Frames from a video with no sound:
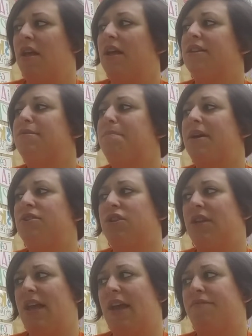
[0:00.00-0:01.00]

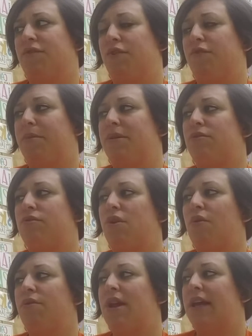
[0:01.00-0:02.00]
especially after you've been
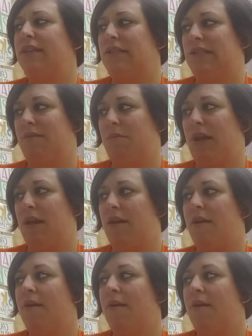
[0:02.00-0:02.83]
so nice to me.